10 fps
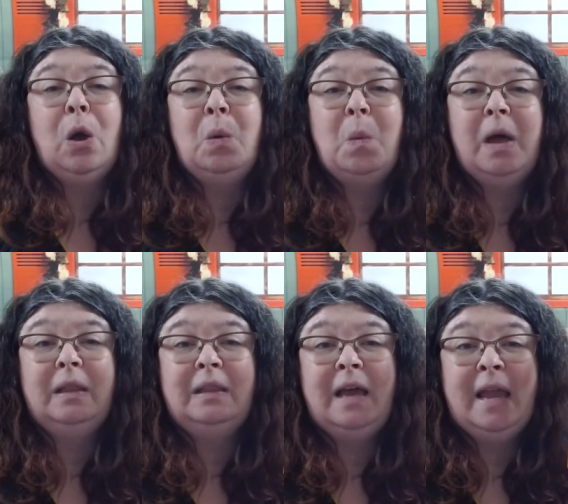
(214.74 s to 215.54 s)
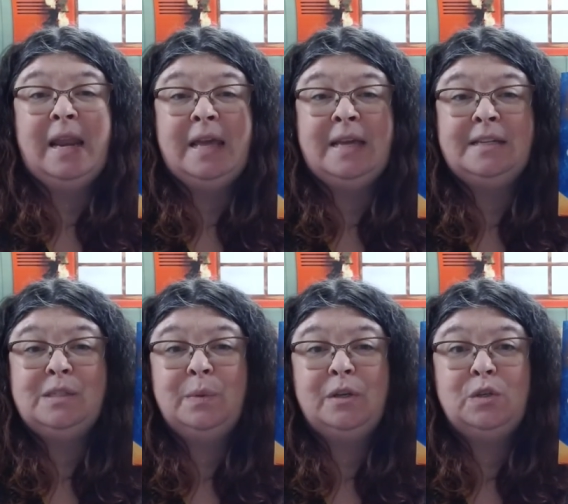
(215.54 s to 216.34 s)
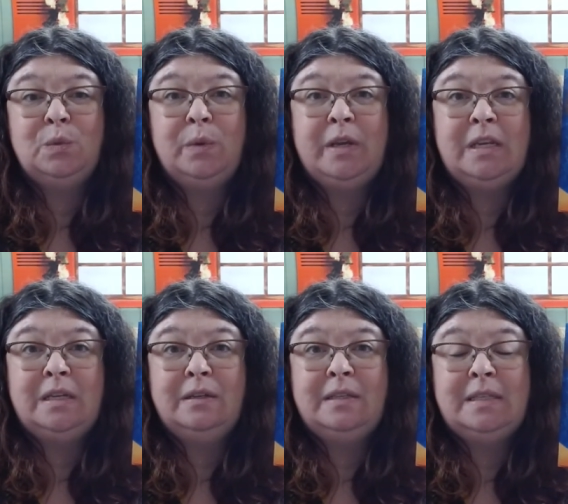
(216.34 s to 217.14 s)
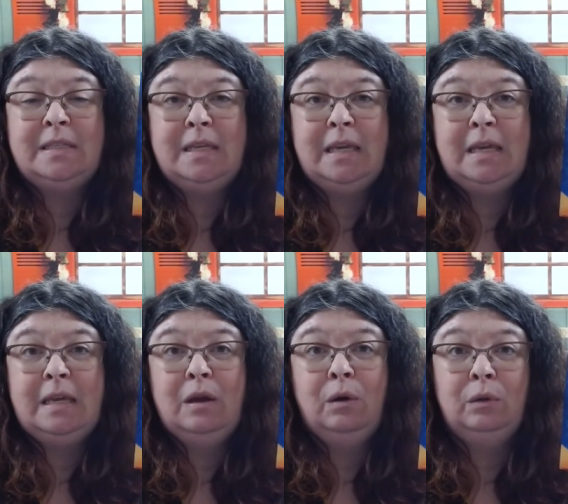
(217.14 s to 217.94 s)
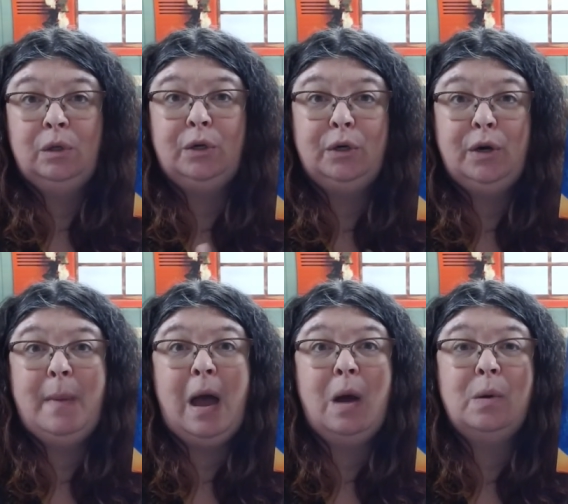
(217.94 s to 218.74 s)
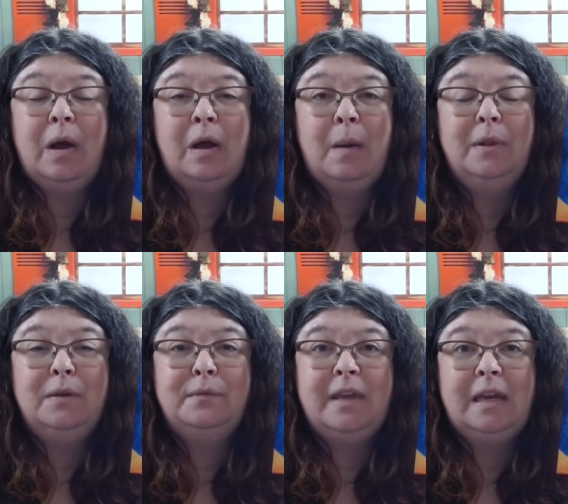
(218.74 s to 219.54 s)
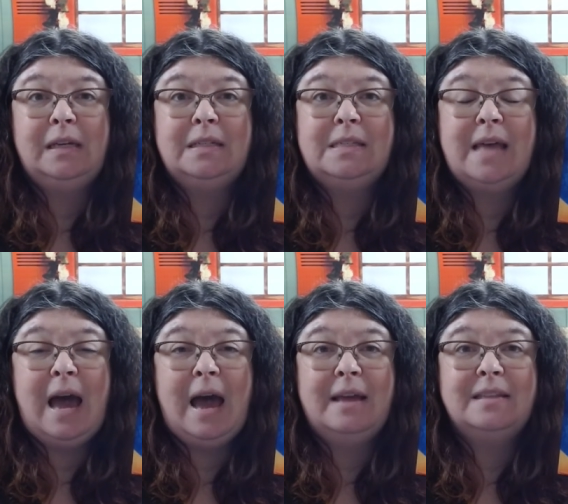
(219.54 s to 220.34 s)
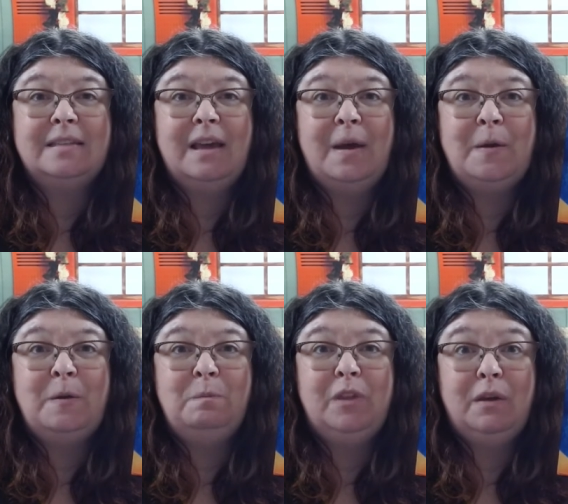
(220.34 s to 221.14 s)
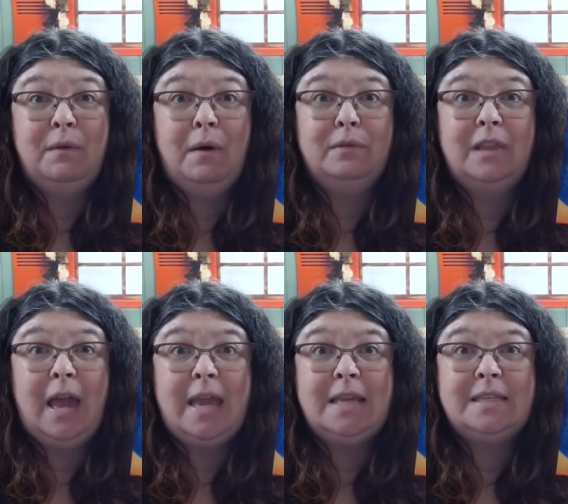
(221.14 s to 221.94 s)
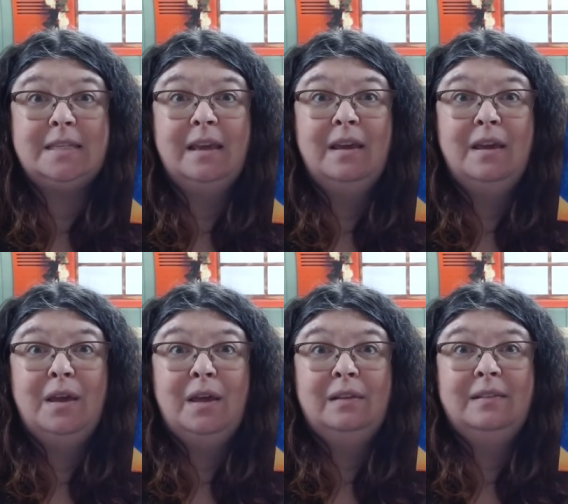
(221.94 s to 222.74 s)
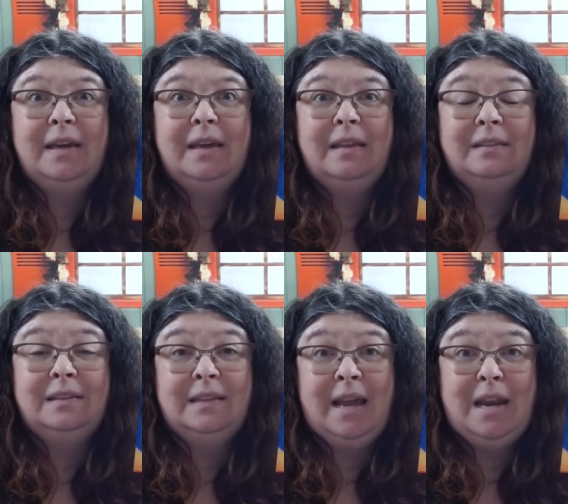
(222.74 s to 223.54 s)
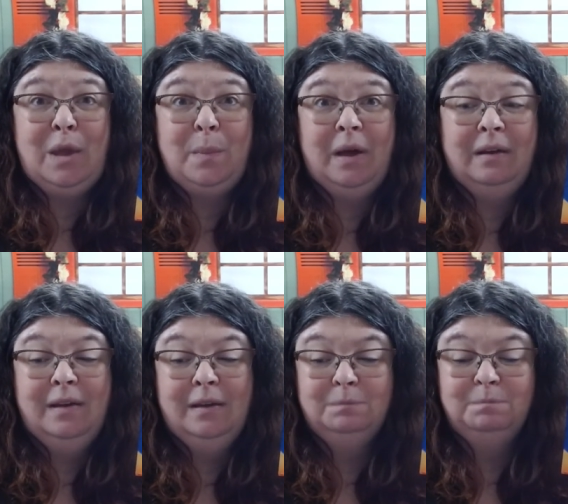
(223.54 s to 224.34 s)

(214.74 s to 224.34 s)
what light is, which we did see or learn about a couple of things that um, give off light, like the lightning bug.